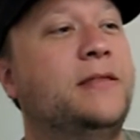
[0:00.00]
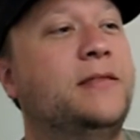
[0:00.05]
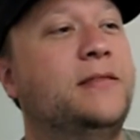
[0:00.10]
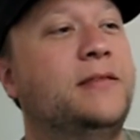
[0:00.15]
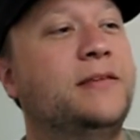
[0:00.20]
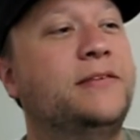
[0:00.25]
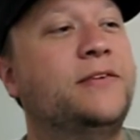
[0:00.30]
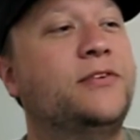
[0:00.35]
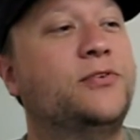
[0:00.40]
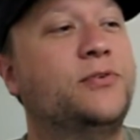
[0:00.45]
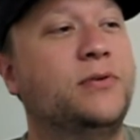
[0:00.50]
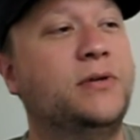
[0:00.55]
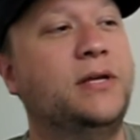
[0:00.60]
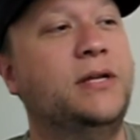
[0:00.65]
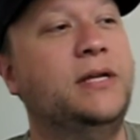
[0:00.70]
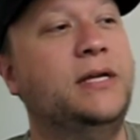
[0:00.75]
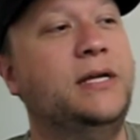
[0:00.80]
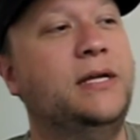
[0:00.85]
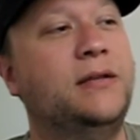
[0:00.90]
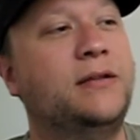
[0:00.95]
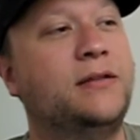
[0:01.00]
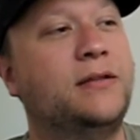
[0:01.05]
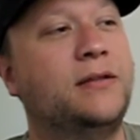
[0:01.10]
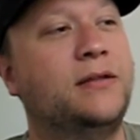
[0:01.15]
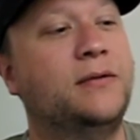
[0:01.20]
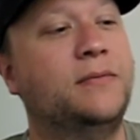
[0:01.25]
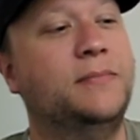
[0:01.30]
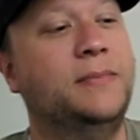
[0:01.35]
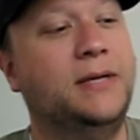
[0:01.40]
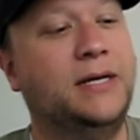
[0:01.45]
This is really neat
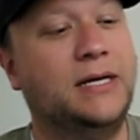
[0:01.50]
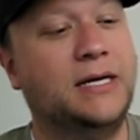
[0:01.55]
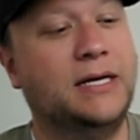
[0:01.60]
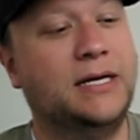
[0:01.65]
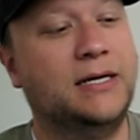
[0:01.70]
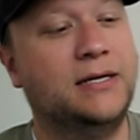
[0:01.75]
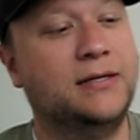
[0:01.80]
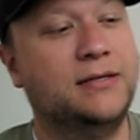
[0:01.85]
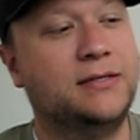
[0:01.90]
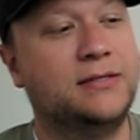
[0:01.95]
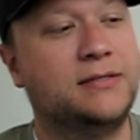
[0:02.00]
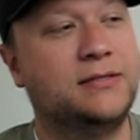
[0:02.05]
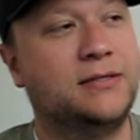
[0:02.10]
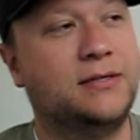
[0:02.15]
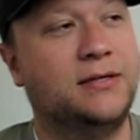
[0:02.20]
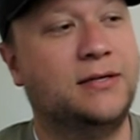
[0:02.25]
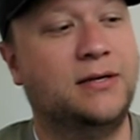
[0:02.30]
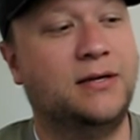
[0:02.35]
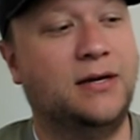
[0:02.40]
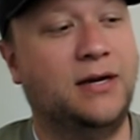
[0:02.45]
because